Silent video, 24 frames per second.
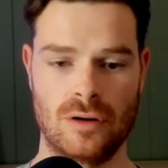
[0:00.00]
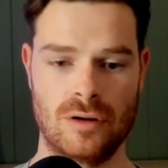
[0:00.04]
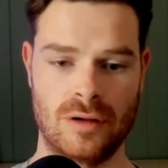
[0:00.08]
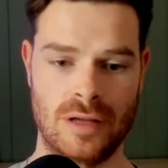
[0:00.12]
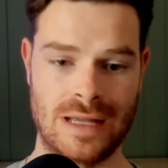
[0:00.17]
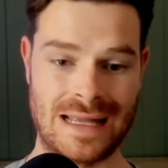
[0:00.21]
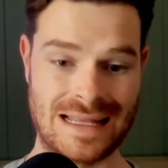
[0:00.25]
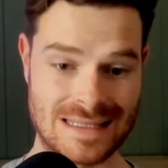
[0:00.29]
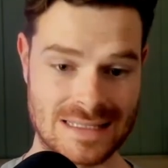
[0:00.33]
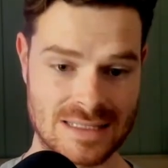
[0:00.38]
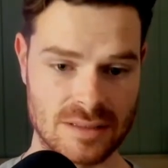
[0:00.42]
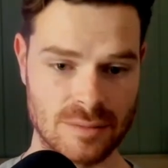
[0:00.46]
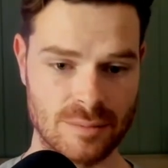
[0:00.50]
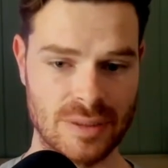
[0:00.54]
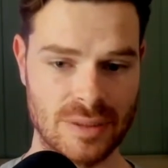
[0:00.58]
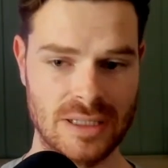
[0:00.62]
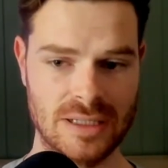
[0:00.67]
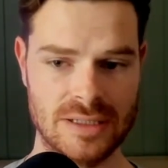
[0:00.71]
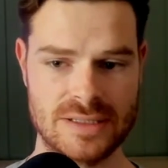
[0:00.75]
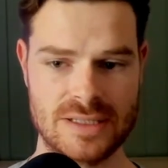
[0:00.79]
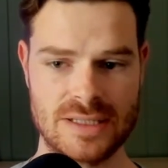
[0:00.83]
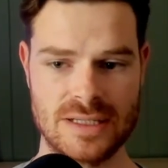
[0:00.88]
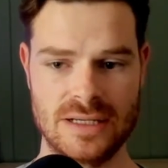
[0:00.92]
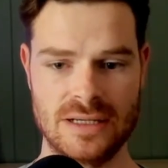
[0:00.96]

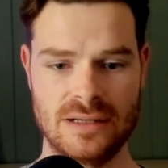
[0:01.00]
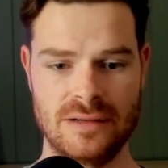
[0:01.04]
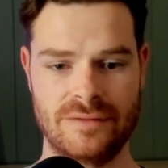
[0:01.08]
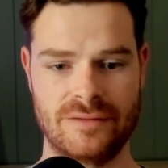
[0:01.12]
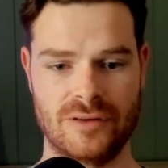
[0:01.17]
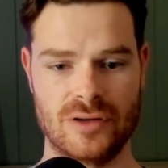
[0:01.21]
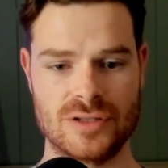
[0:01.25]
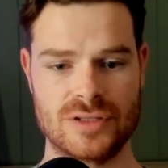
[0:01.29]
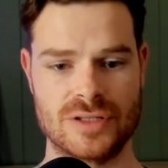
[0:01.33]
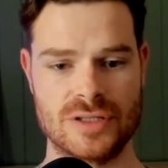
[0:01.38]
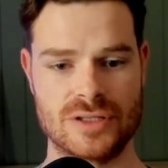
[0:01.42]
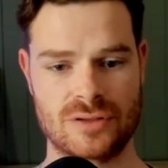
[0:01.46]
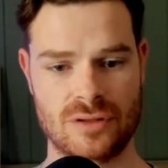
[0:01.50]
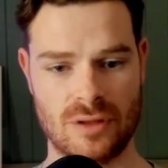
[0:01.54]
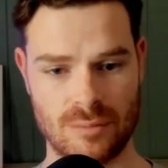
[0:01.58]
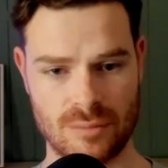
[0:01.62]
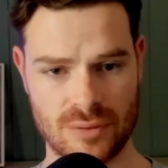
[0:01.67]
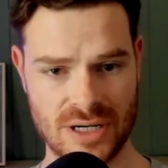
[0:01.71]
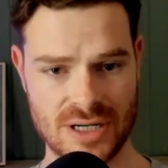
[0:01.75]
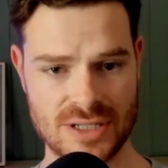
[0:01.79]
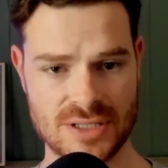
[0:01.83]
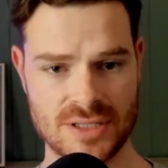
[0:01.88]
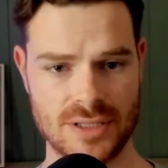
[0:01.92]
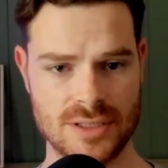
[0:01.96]
instability versus
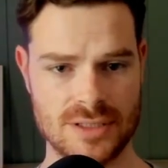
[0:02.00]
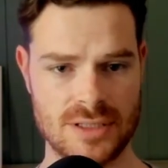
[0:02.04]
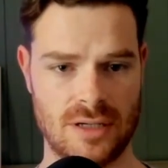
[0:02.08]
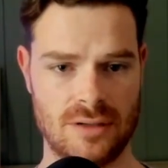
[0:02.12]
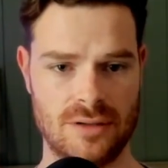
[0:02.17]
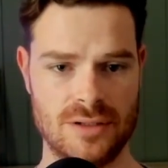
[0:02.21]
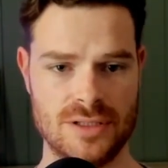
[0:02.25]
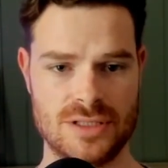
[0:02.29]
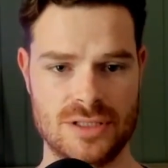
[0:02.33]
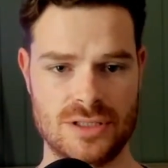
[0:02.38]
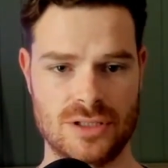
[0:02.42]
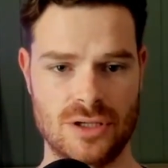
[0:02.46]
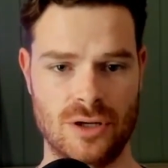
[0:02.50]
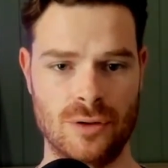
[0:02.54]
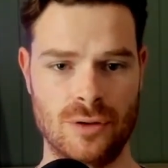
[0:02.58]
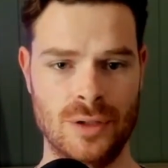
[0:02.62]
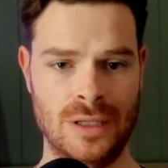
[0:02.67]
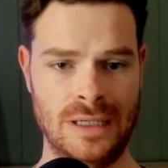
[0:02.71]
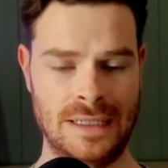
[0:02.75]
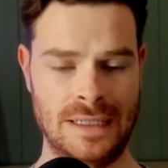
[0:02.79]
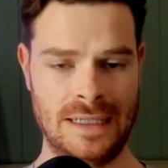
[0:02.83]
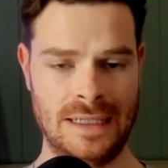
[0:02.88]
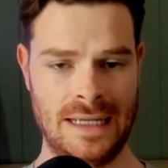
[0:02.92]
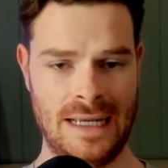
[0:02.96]
compression intolerance. So
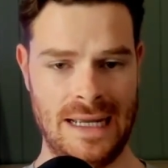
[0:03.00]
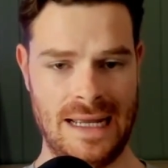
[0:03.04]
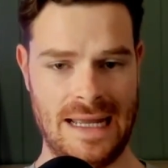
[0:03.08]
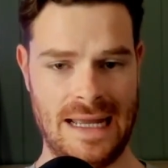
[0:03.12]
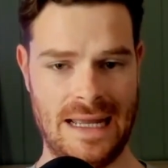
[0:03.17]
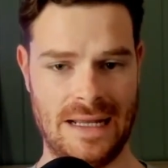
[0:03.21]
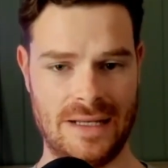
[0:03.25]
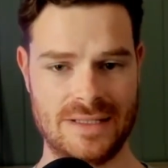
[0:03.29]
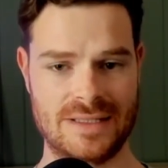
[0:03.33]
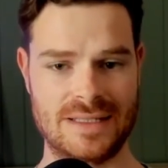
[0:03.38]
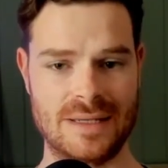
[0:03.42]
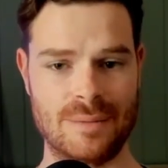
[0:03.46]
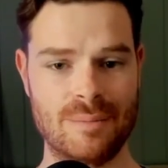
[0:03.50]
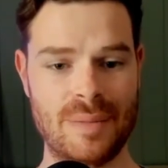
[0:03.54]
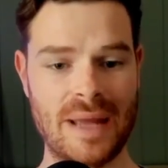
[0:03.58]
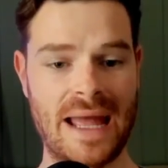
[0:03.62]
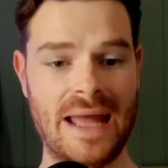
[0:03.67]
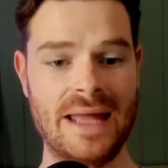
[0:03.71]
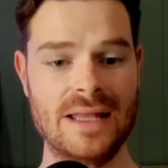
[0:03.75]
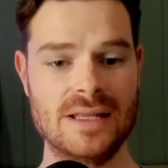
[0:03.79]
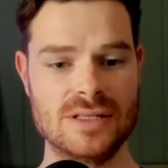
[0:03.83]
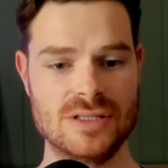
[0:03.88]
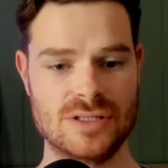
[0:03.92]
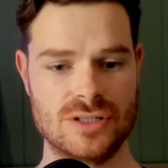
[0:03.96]
it
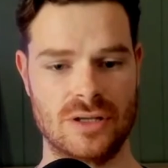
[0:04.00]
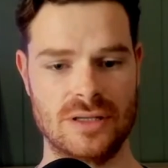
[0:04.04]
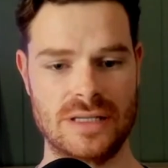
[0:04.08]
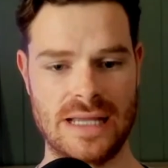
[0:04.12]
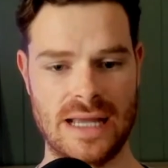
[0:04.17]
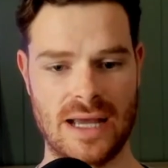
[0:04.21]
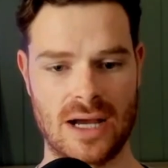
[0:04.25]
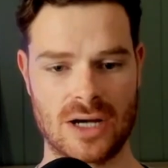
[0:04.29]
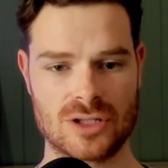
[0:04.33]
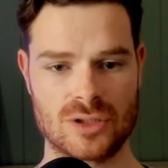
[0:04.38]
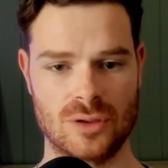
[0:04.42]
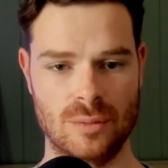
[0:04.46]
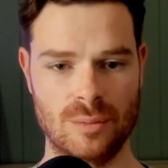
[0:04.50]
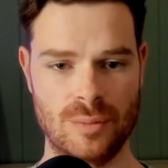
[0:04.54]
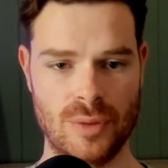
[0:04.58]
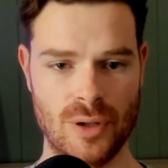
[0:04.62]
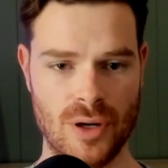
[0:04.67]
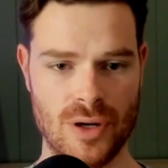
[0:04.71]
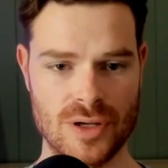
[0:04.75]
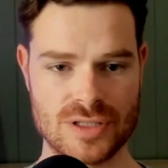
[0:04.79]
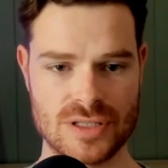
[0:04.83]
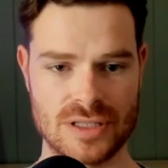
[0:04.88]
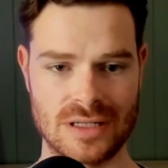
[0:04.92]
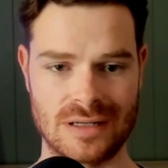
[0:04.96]
depends on the actual
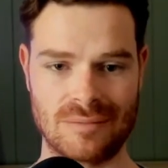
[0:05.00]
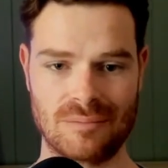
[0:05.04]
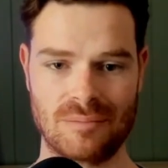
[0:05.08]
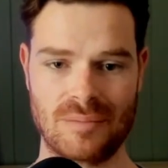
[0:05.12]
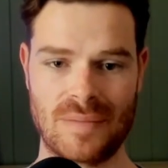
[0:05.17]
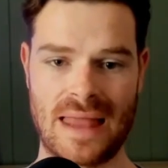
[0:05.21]
person.